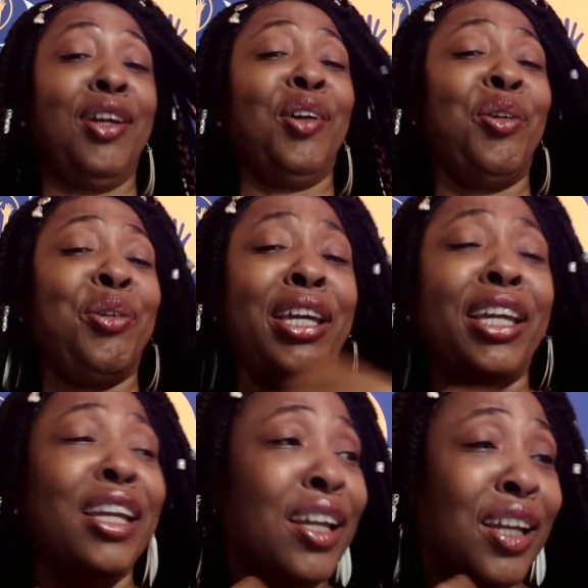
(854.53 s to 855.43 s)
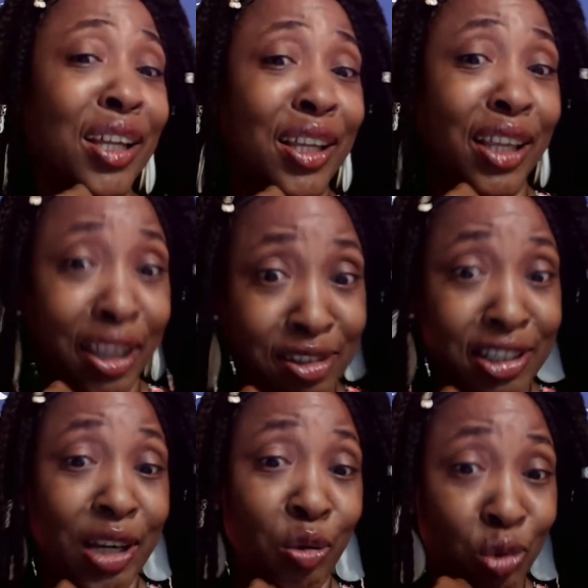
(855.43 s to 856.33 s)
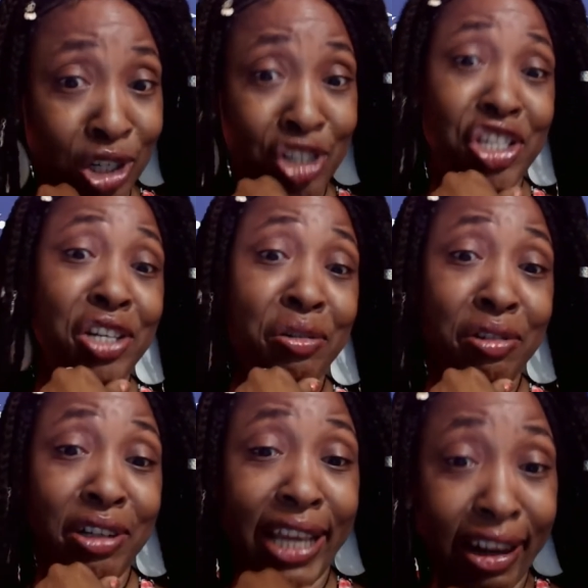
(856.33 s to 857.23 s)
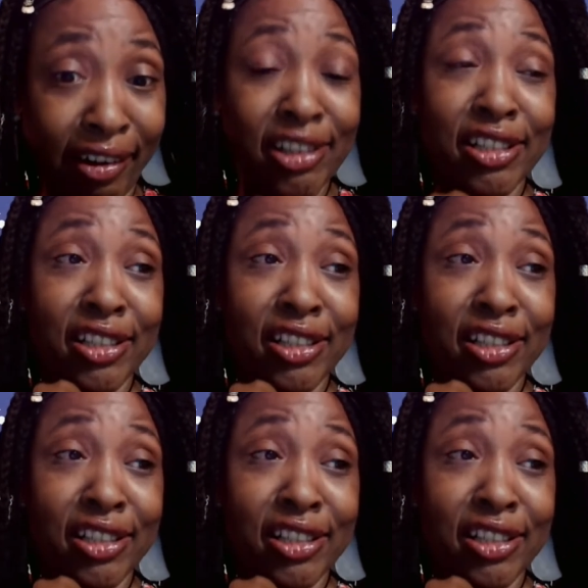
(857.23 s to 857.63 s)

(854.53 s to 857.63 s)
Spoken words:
Okay, he's like, what is she doing at our